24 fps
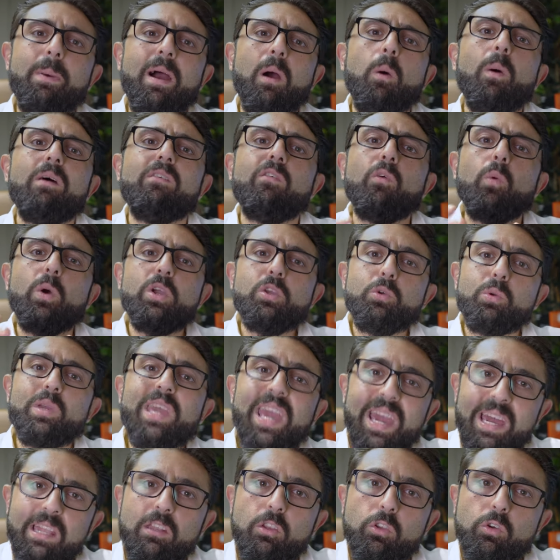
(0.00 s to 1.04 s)
However, what you
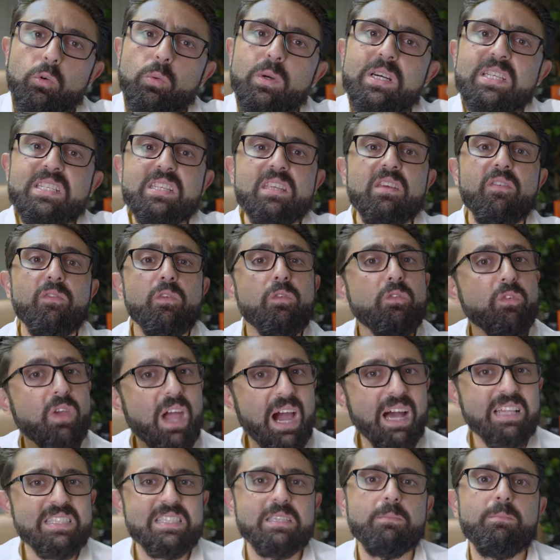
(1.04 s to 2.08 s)
can do is if you've
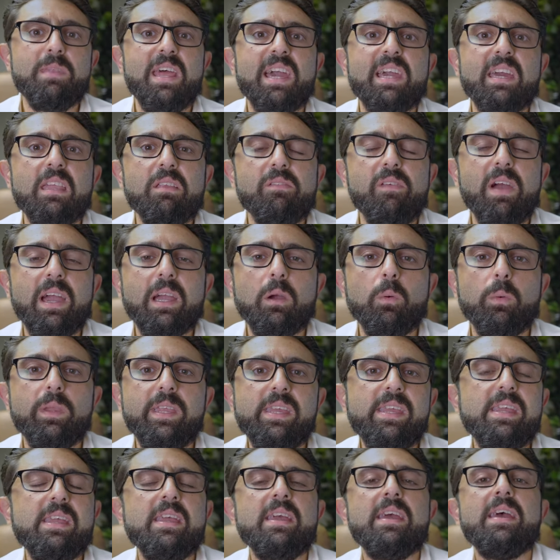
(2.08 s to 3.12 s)
got some negative
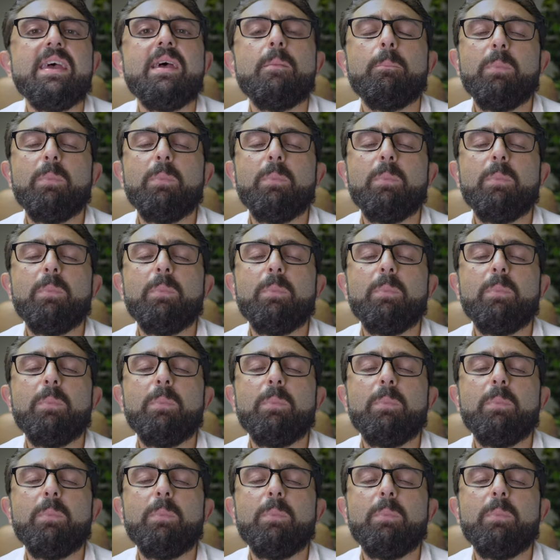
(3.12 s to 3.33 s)
equity,